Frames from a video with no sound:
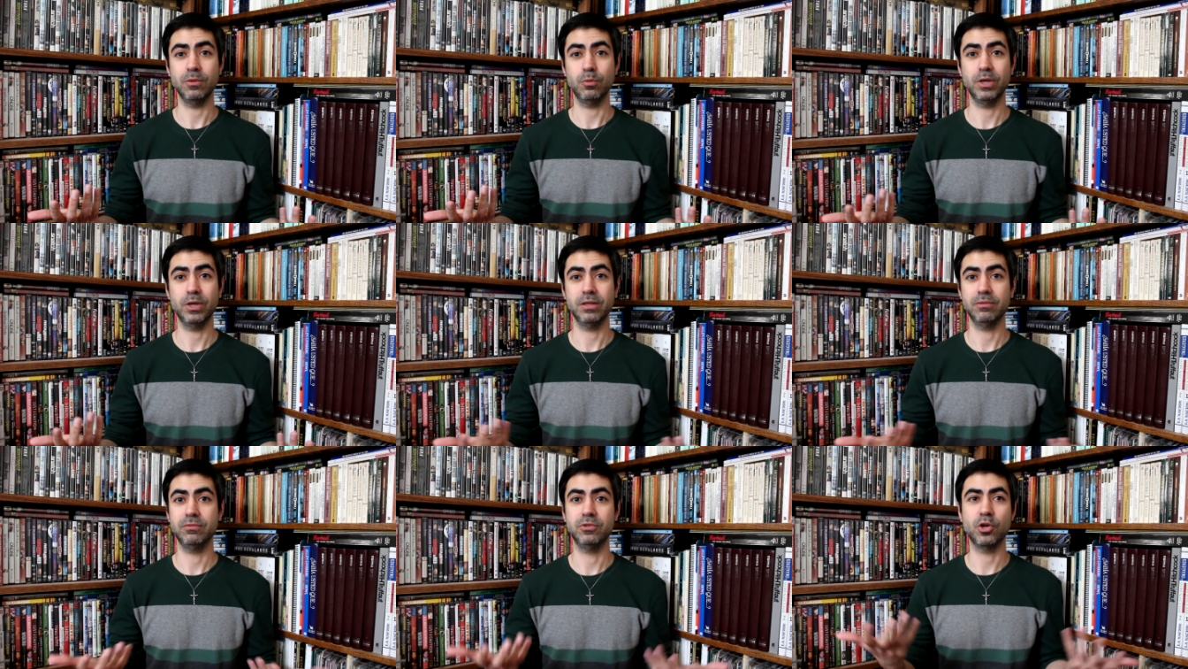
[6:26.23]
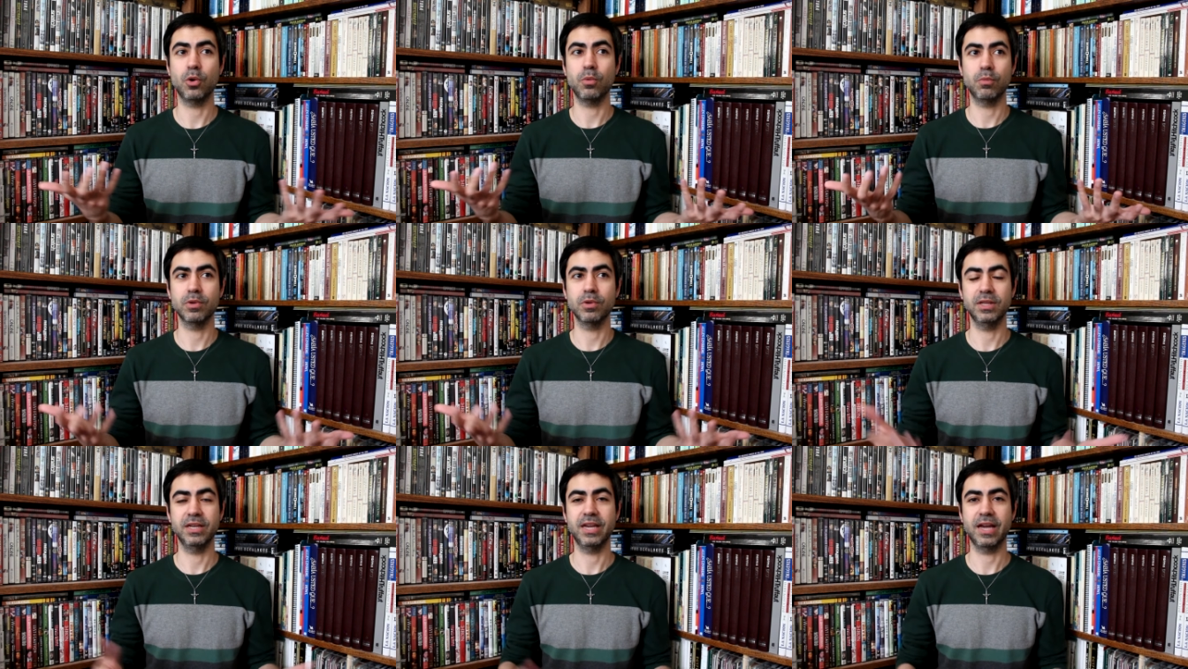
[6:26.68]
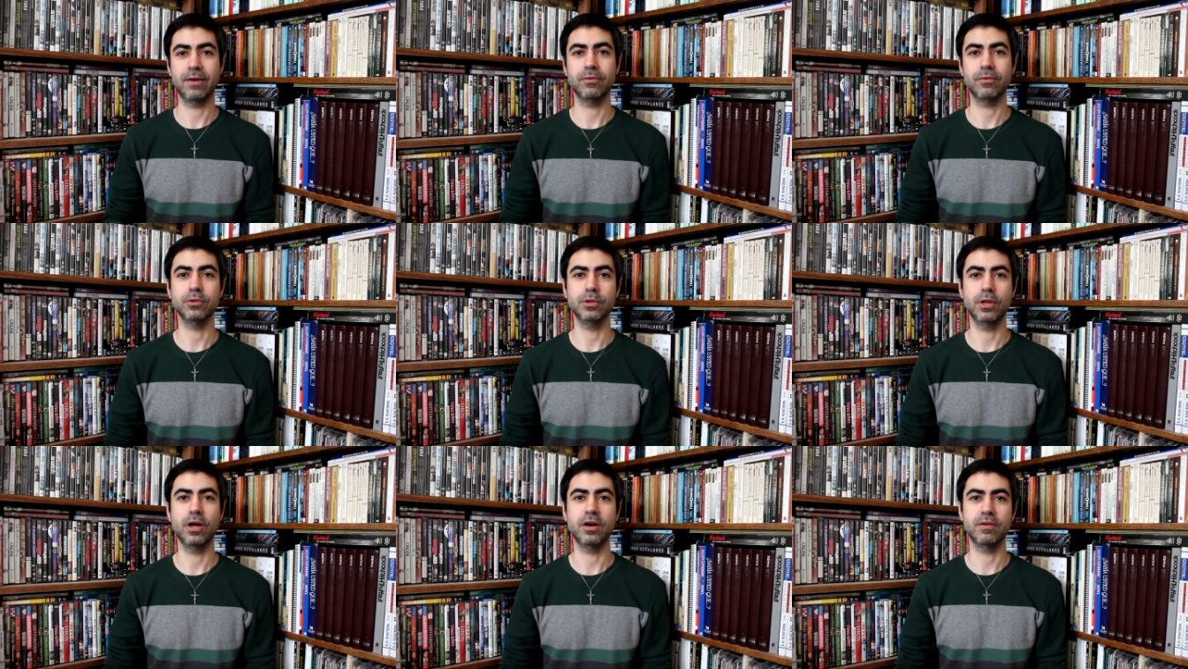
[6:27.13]
we don't really have
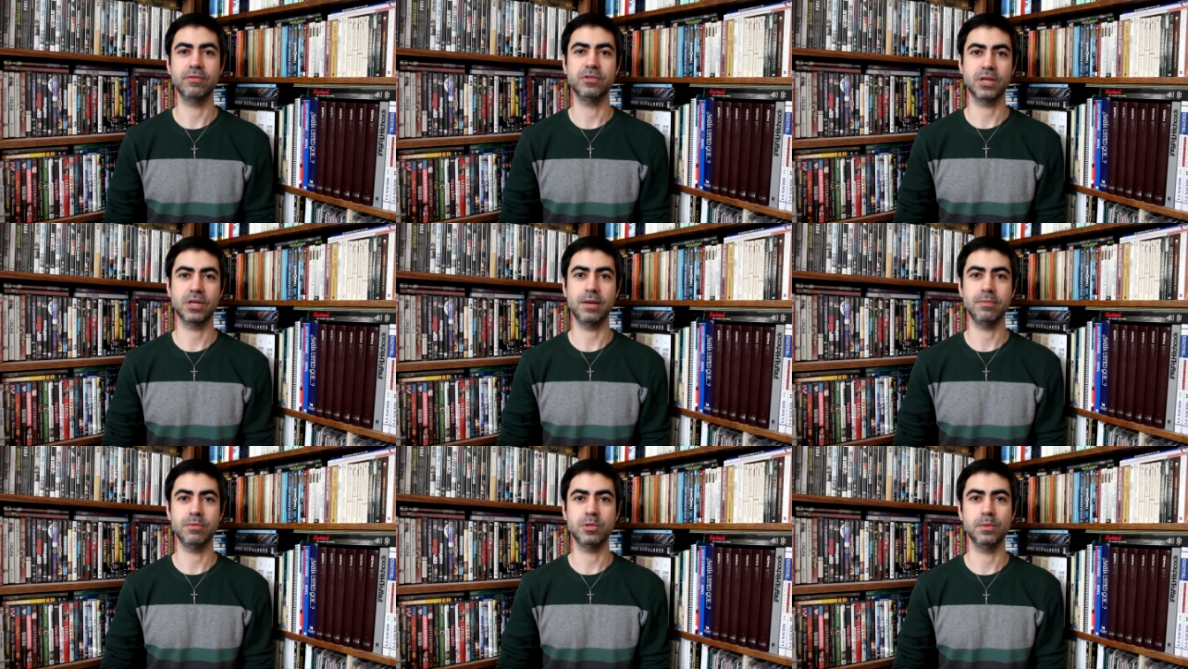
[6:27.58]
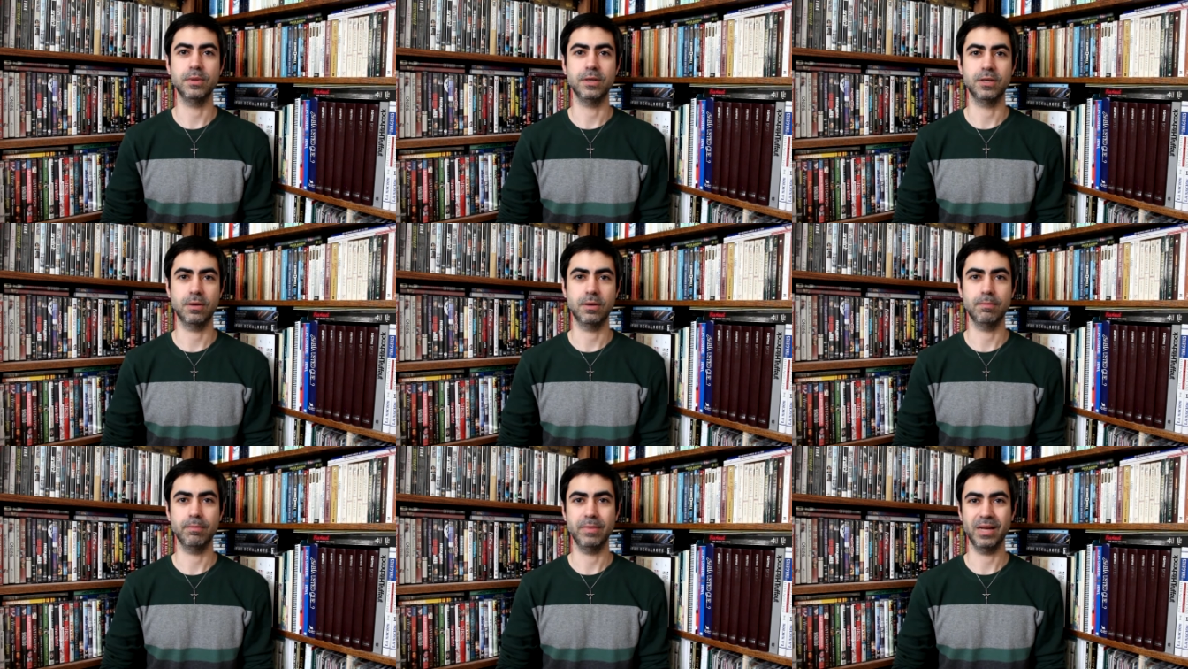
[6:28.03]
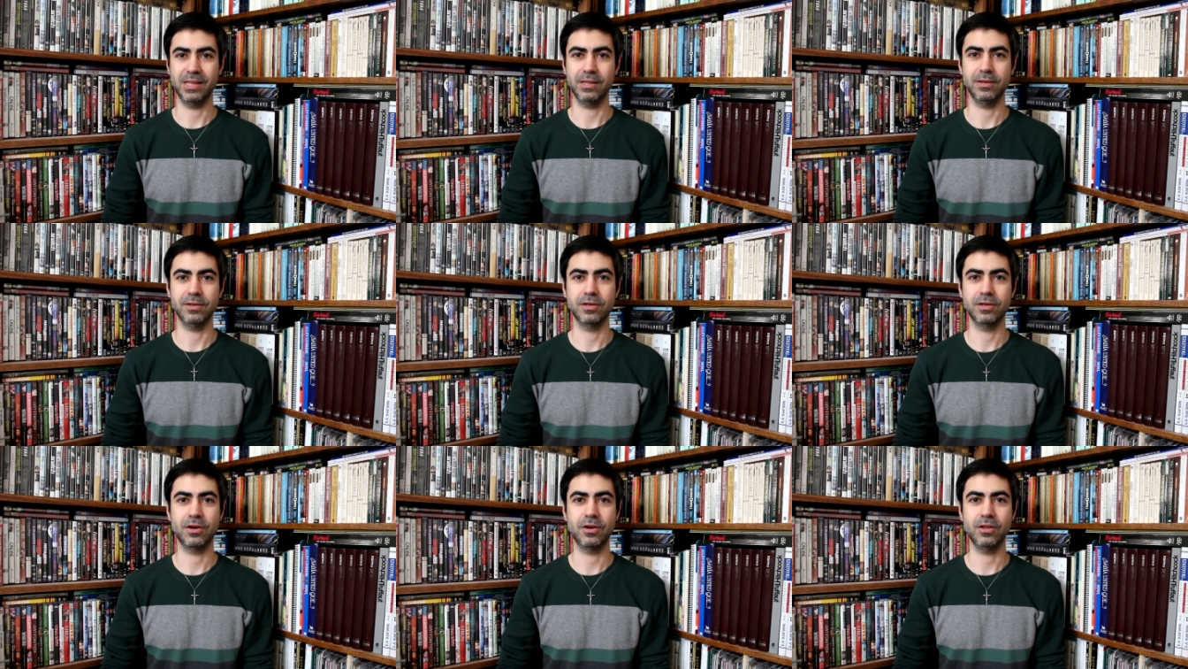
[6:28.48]
a lot of time to become
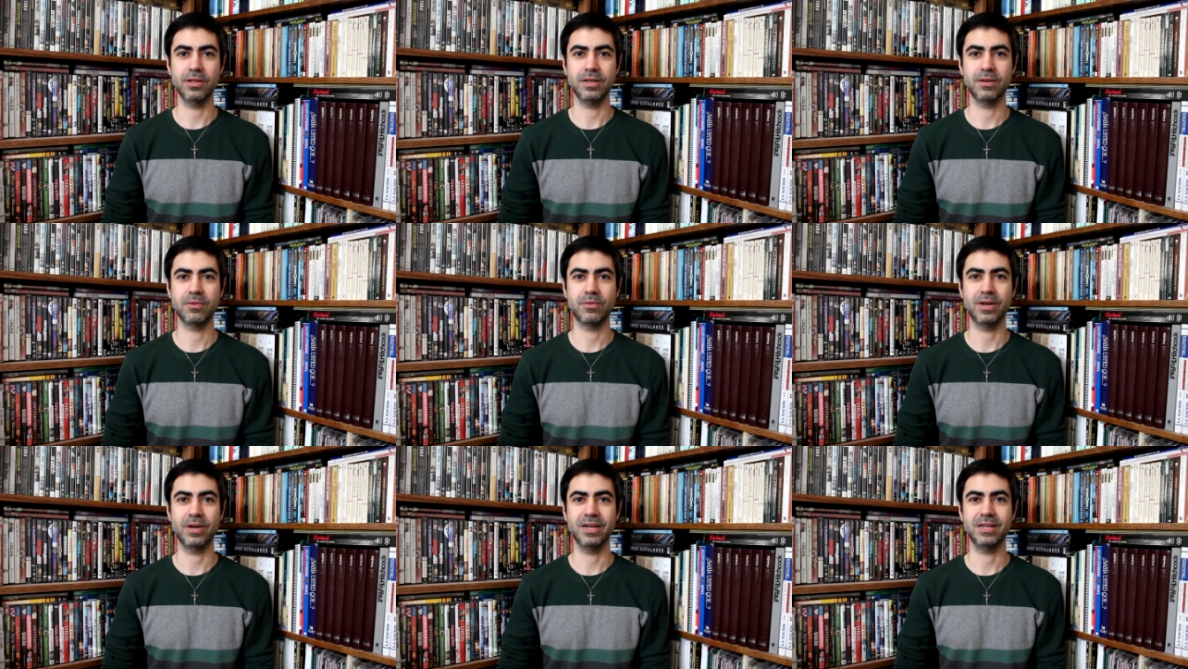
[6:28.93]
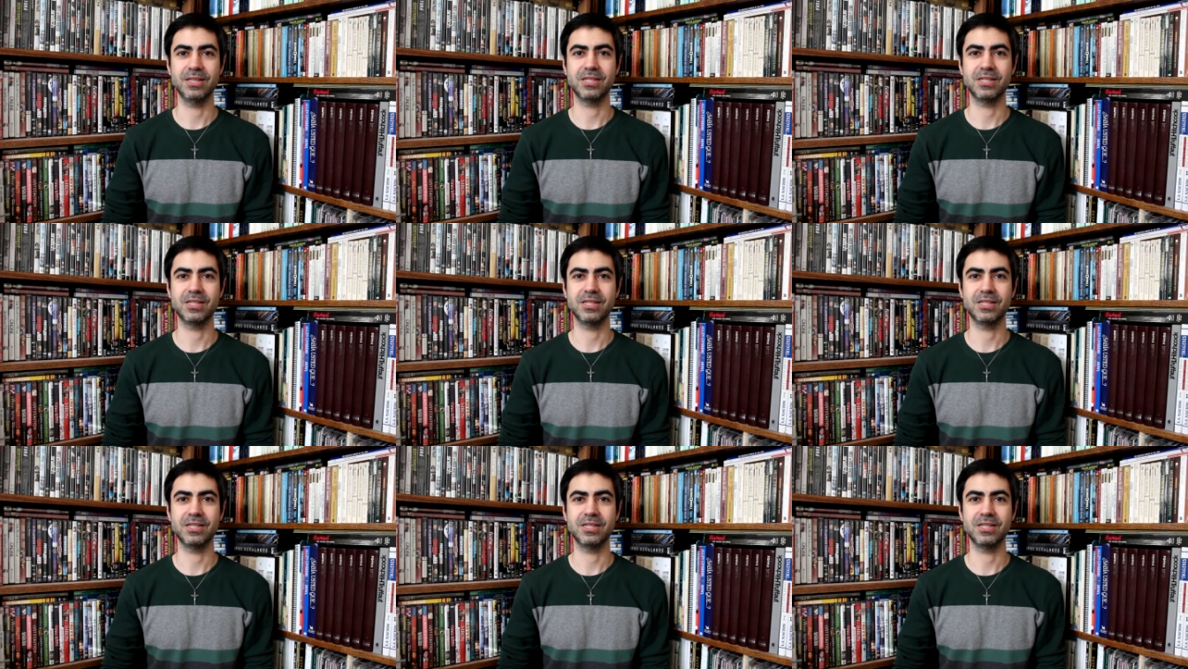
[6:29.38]
melancholy, right?